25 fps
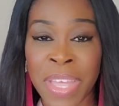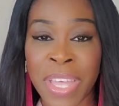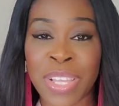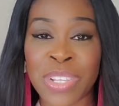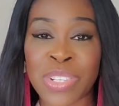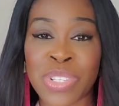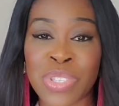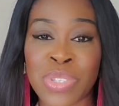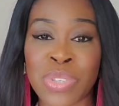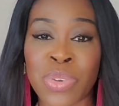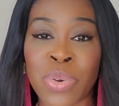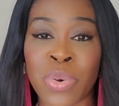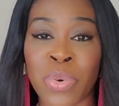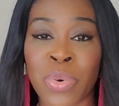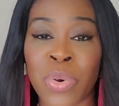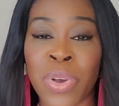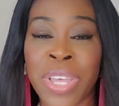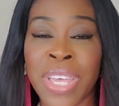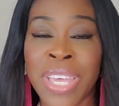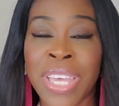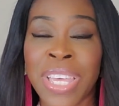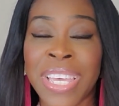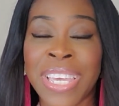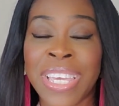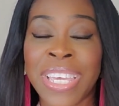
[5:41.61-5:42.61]
And so
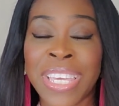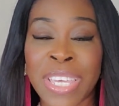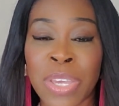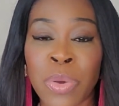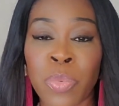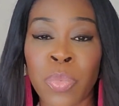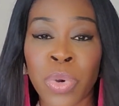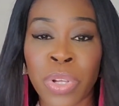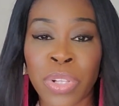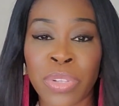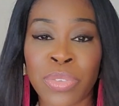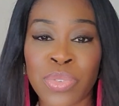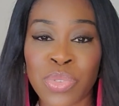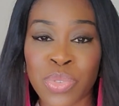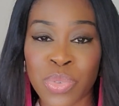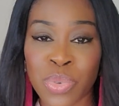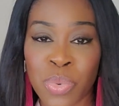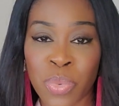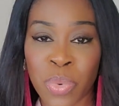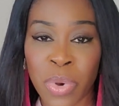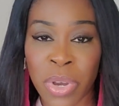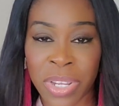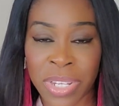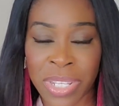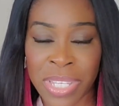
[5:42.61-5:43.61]
he will do
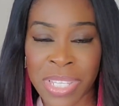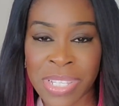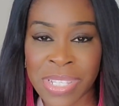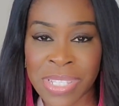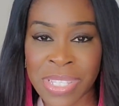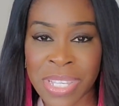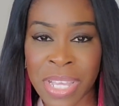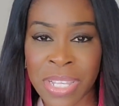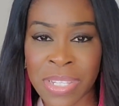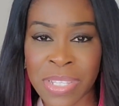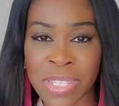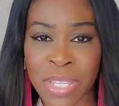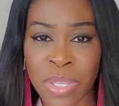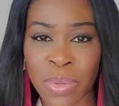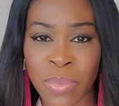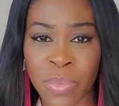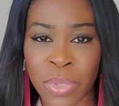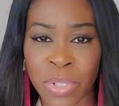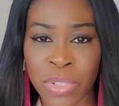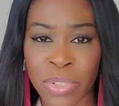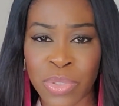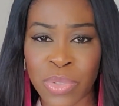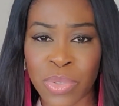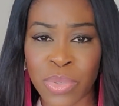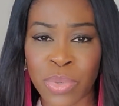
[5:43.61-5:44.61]
what he says he
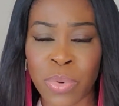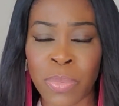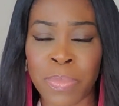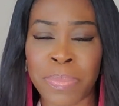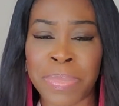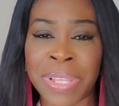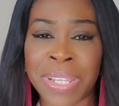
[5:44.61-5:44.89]
will do.